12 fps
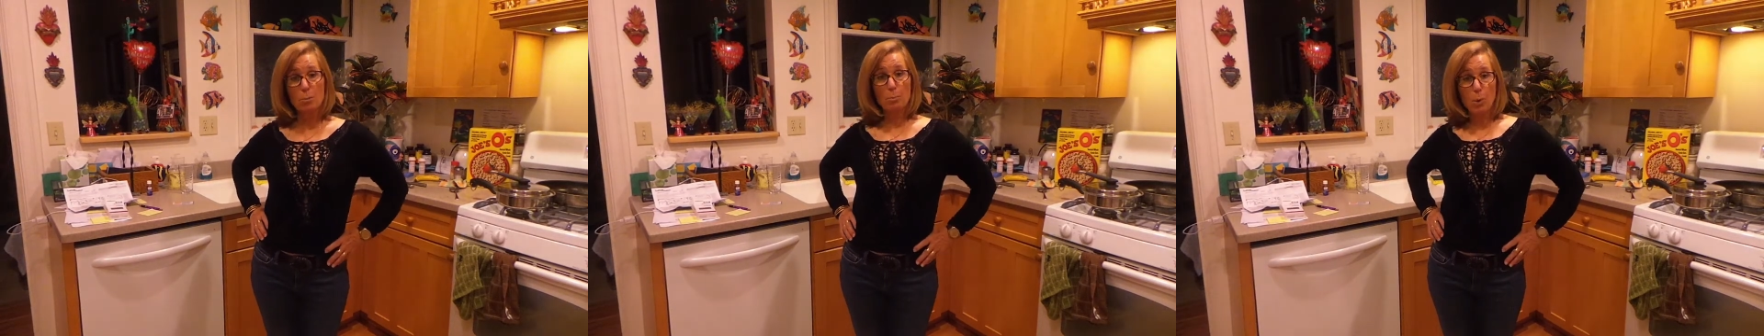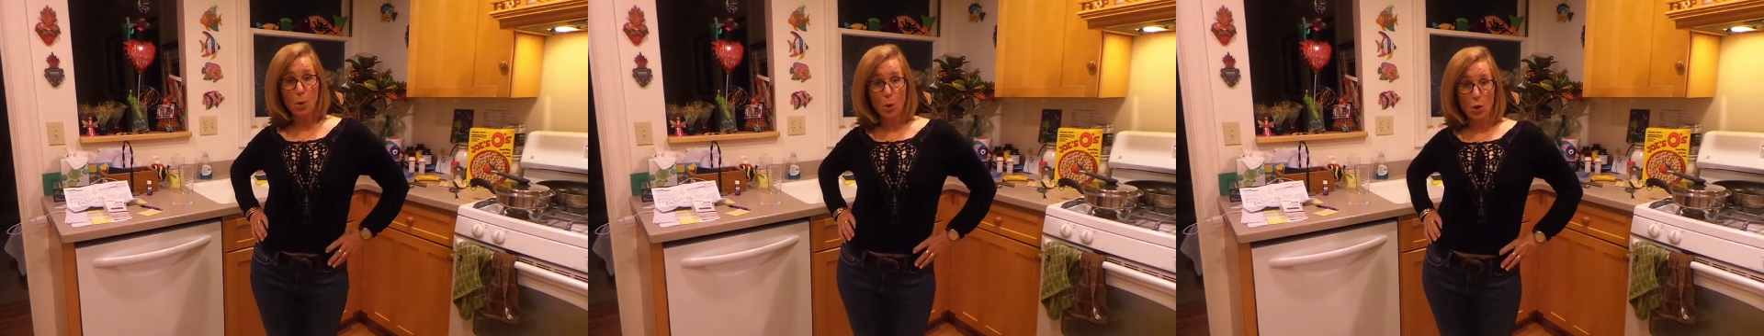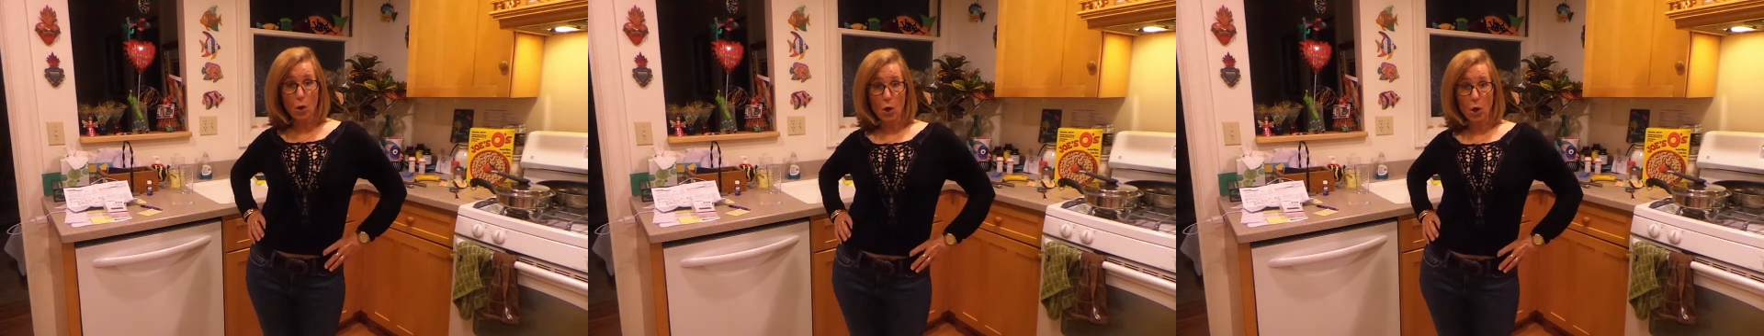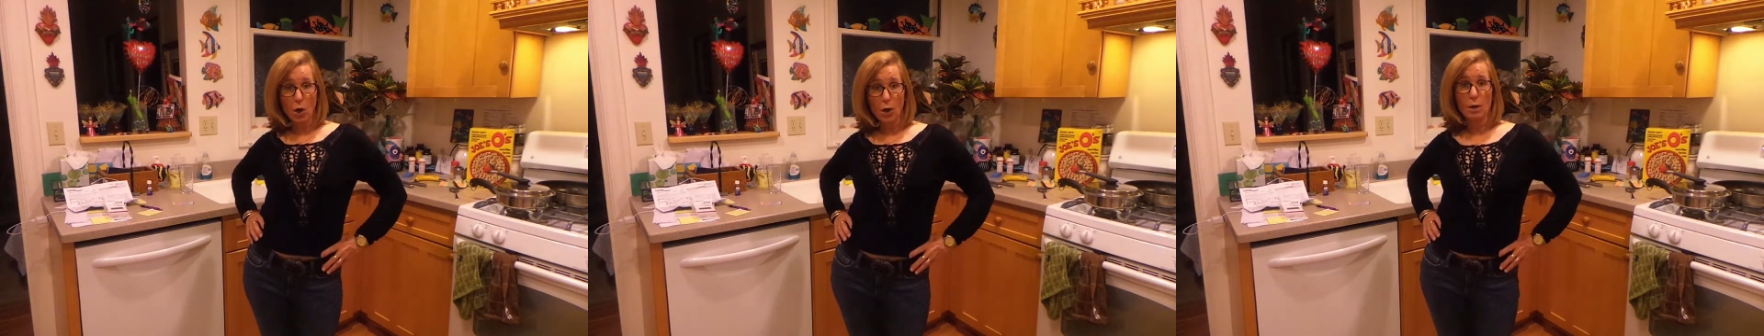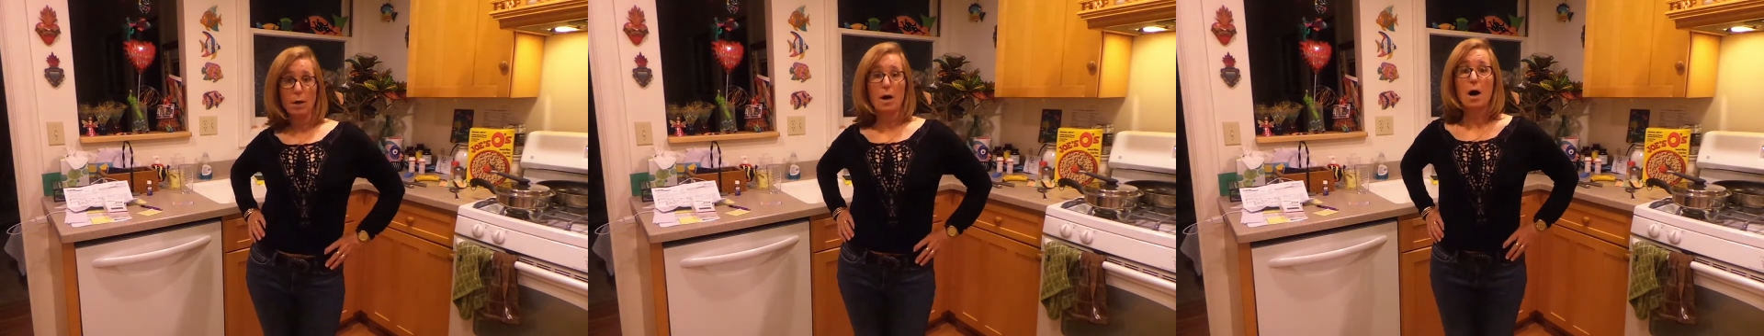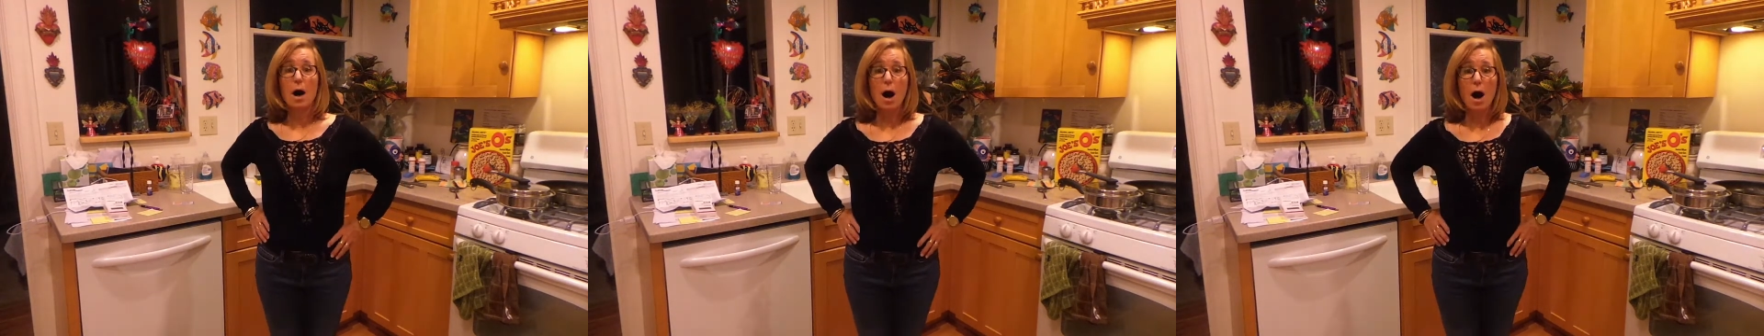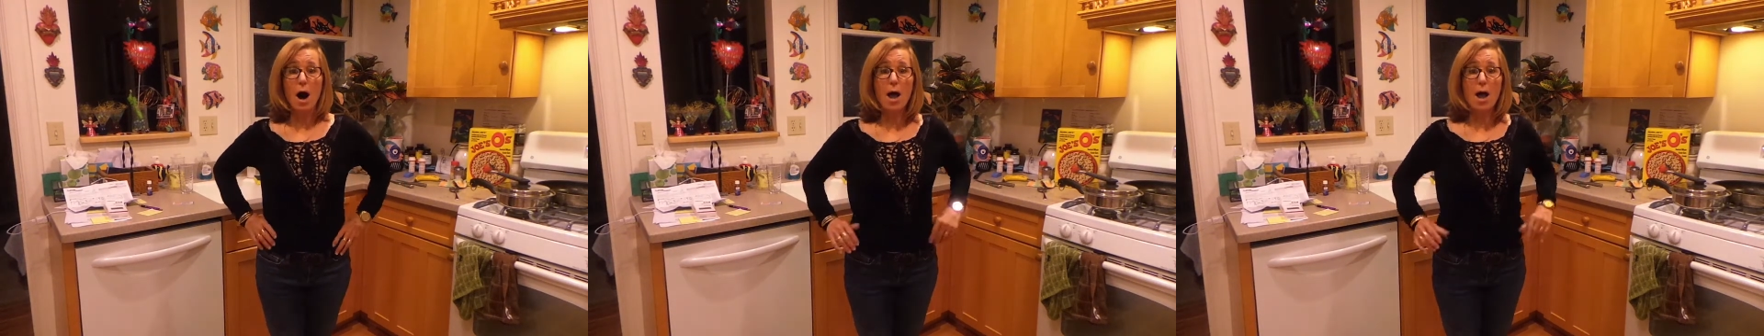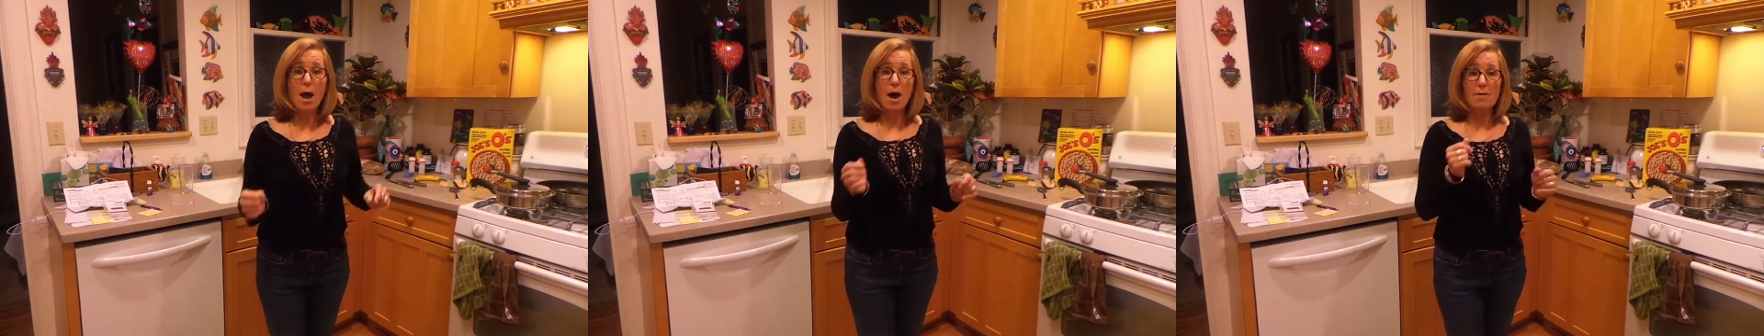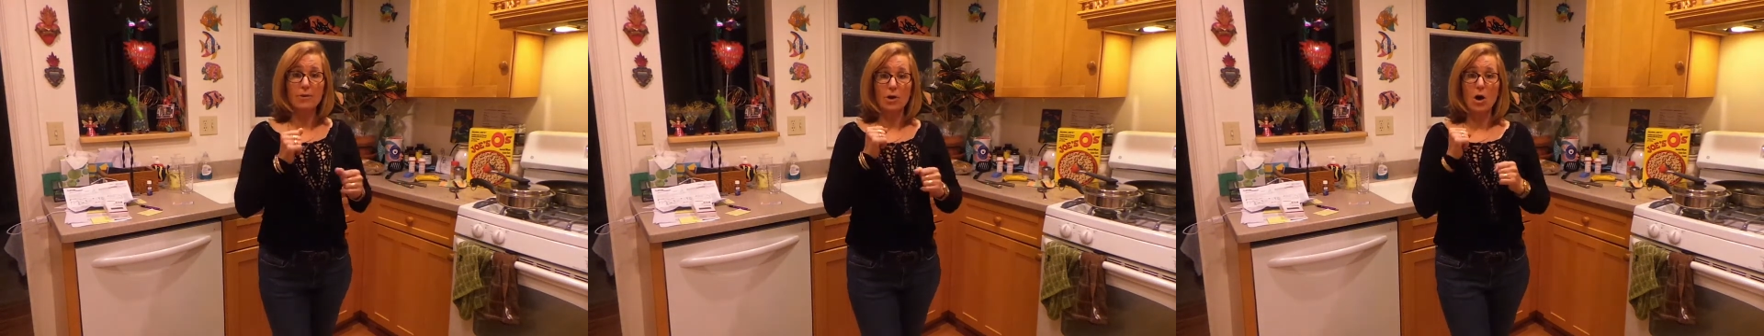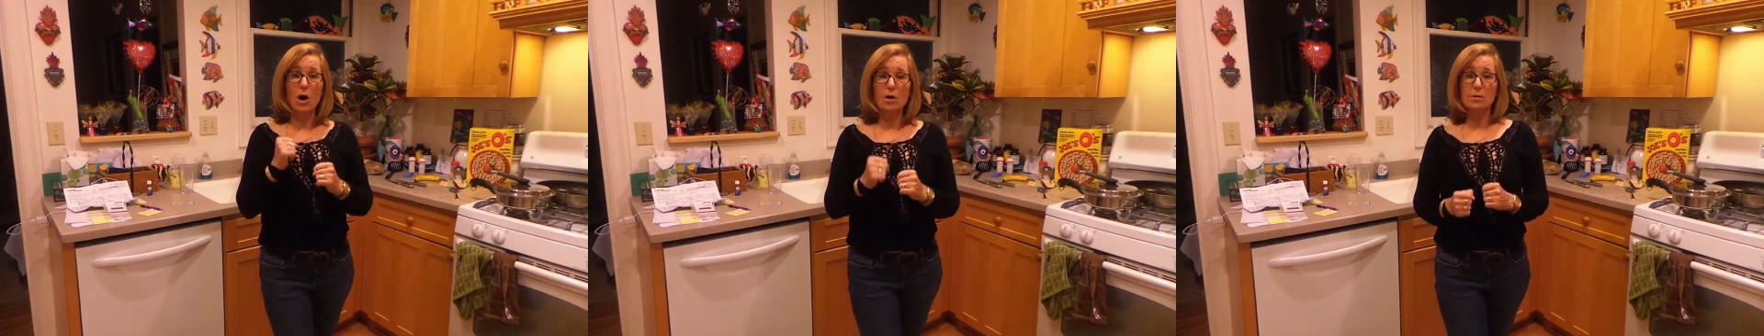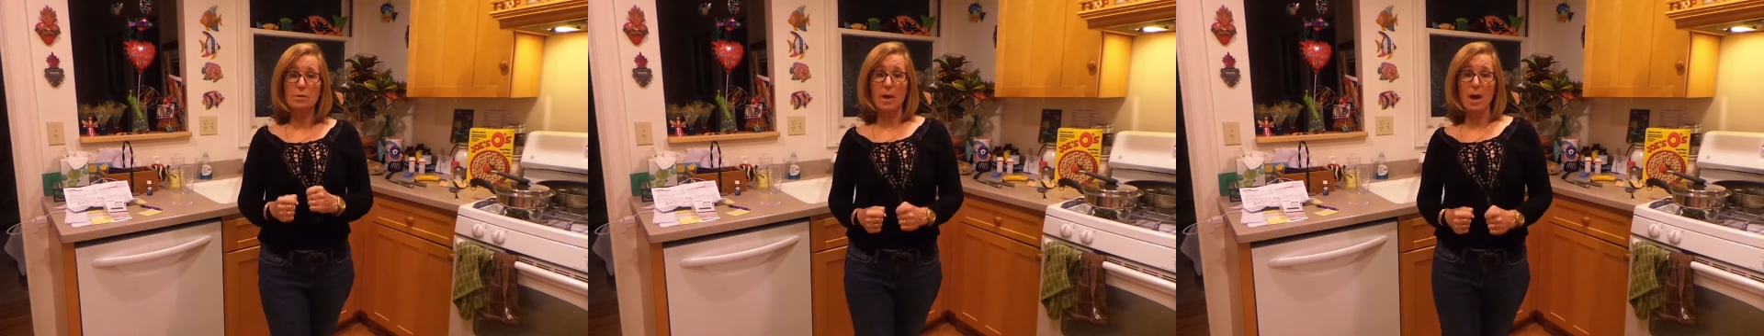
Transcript: poorer, I have an awesome